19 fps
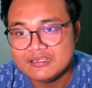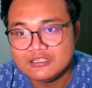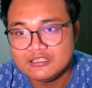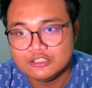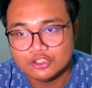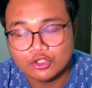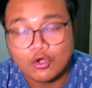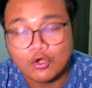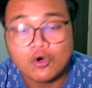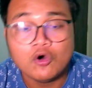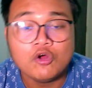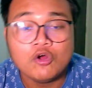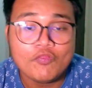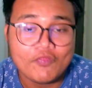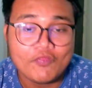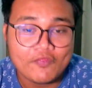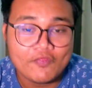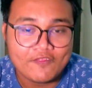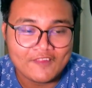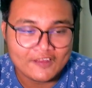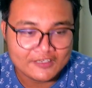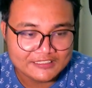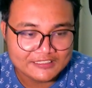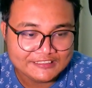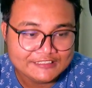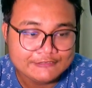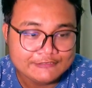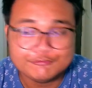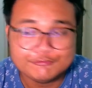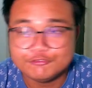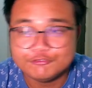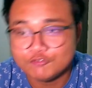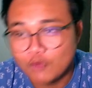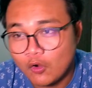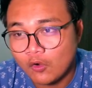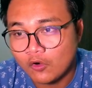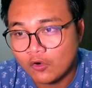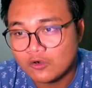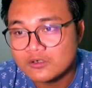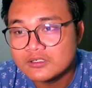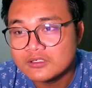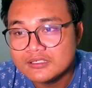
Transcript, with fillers: Law 34.